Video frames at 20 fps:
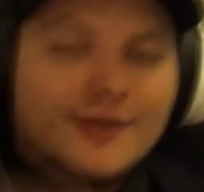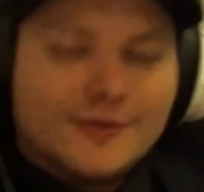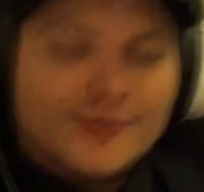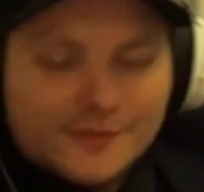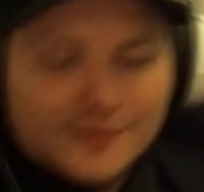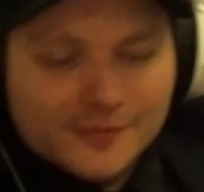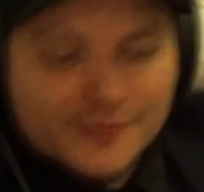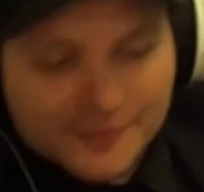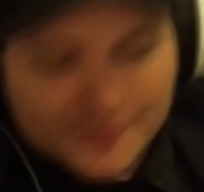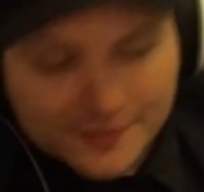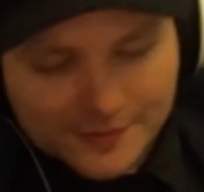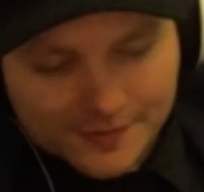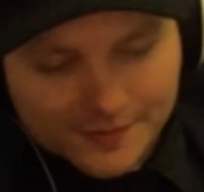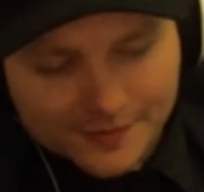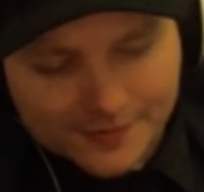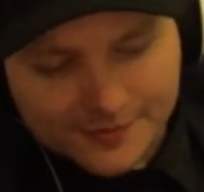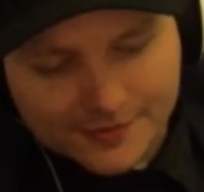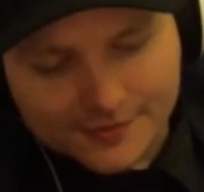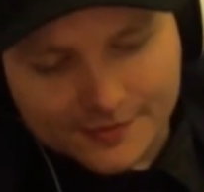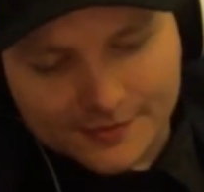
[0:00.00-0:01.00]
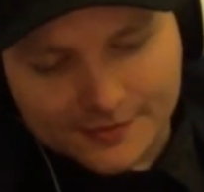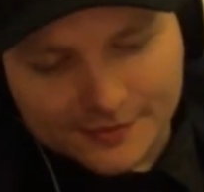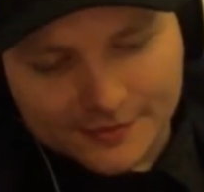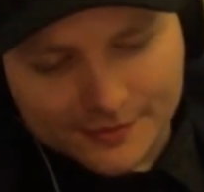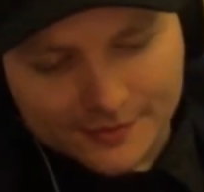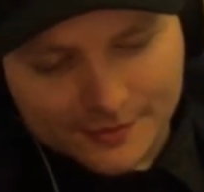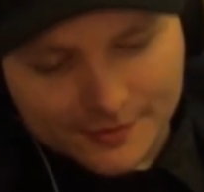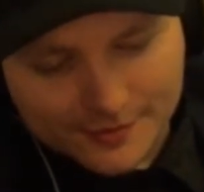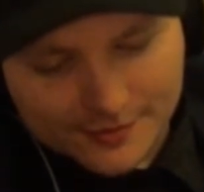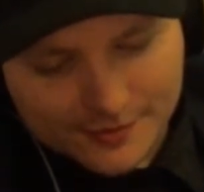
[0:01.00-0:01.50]
No, but because
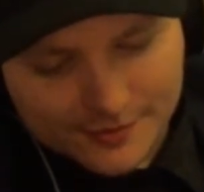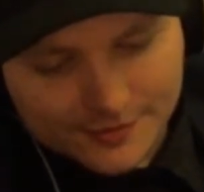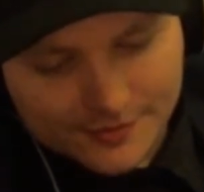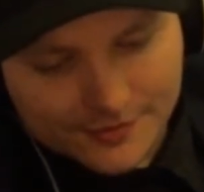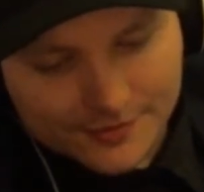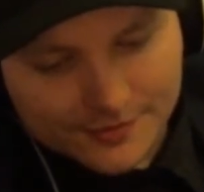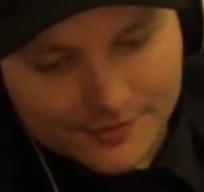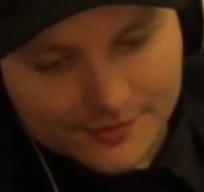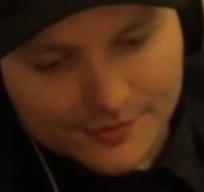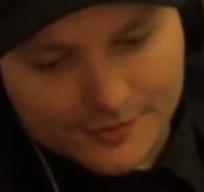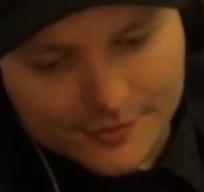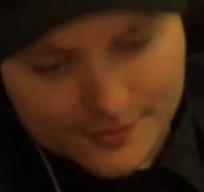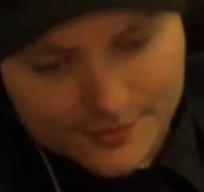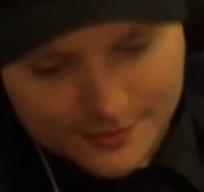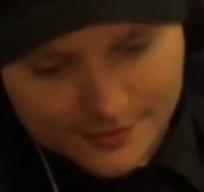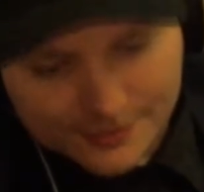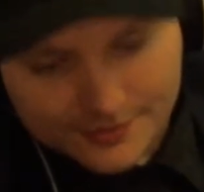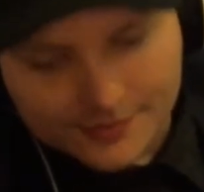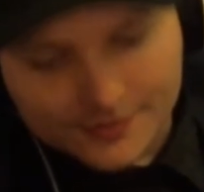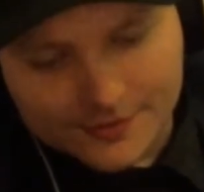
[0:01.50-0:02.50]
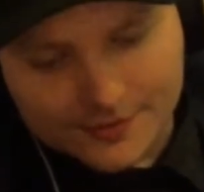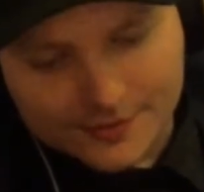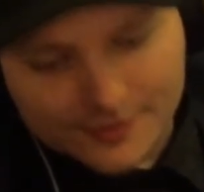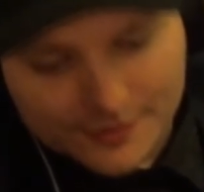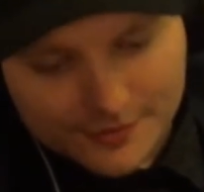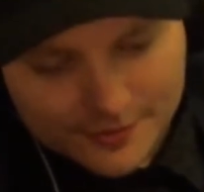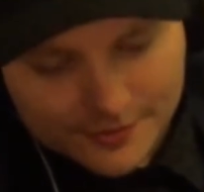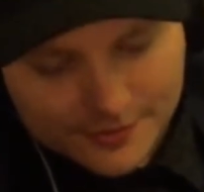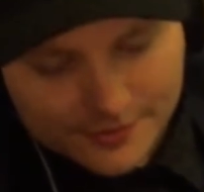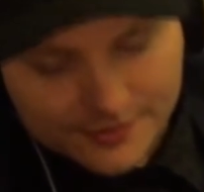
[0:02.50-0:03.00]
the question is
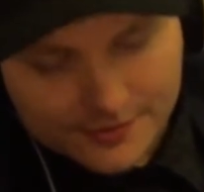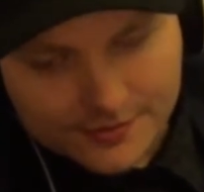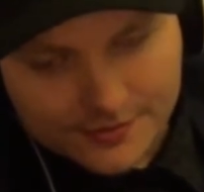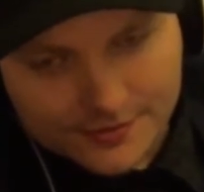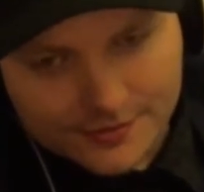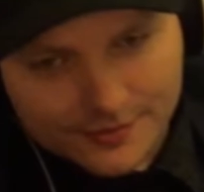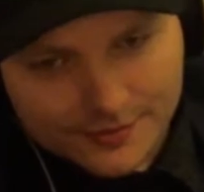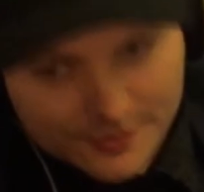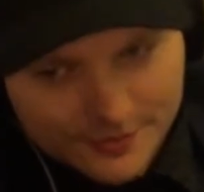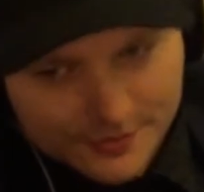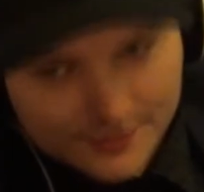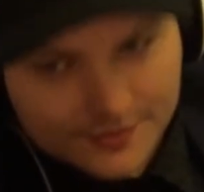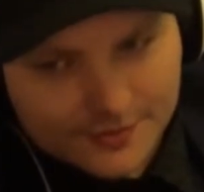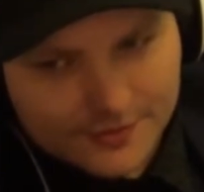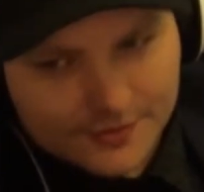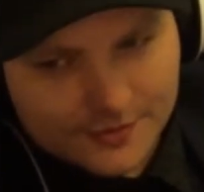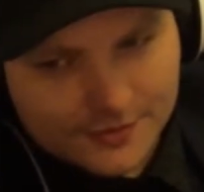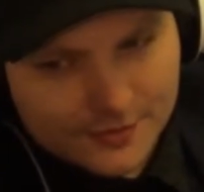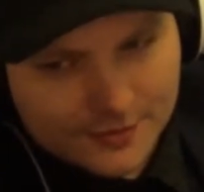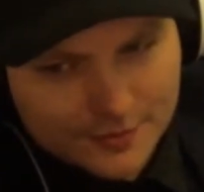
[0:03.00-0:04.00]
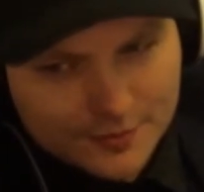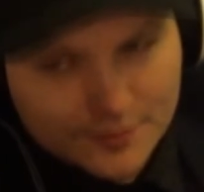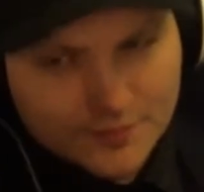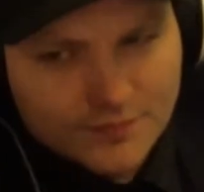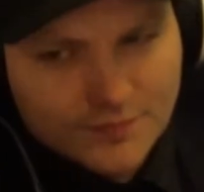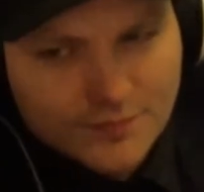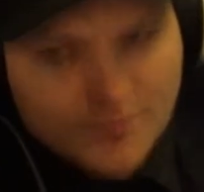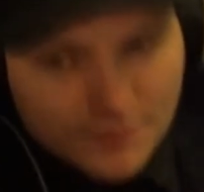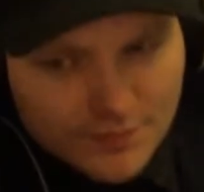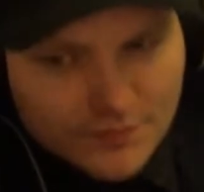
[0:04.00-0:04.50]
valid, because
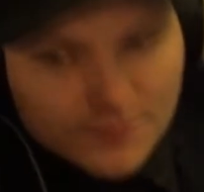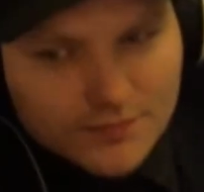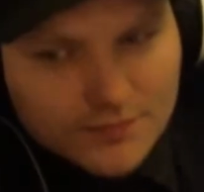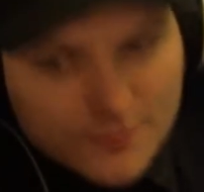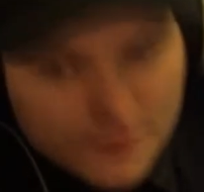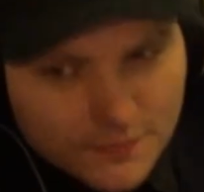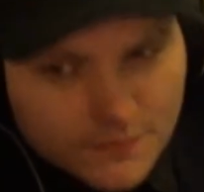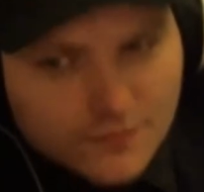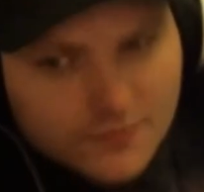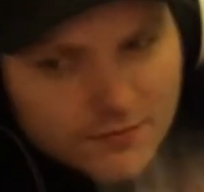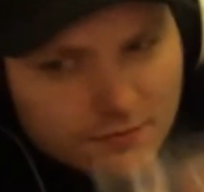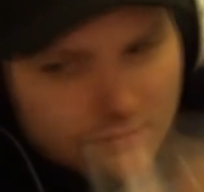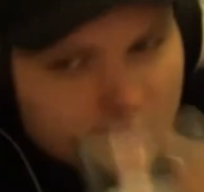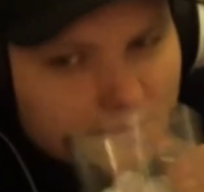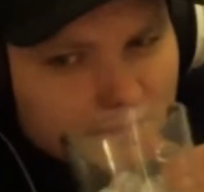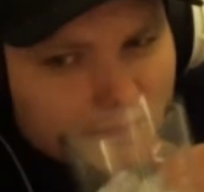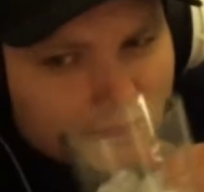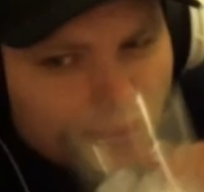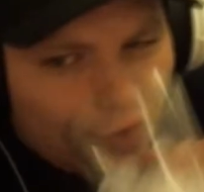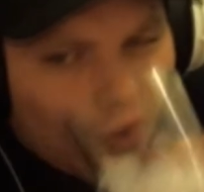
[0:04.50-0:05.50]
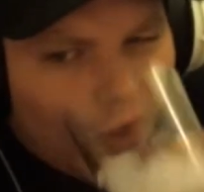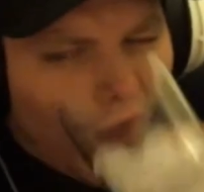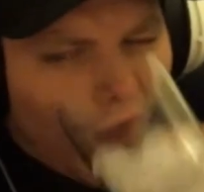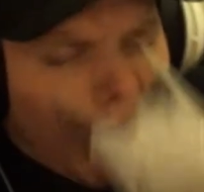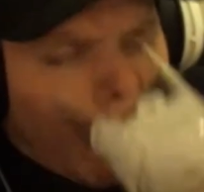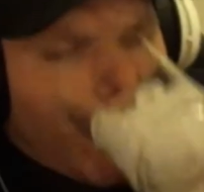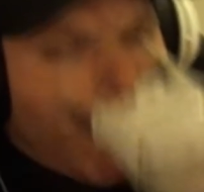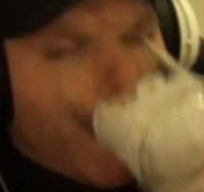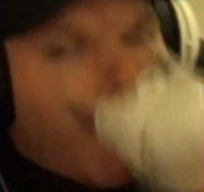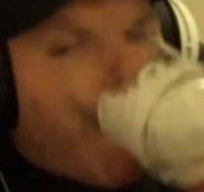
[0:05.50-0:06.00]
this is what makes us
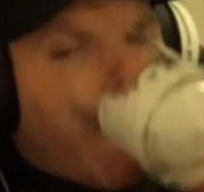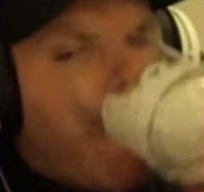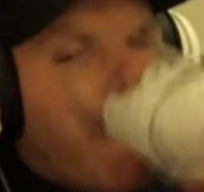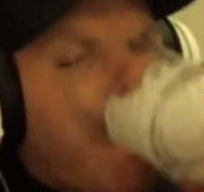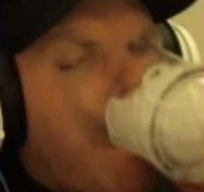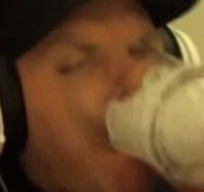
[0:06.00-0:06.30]
humans.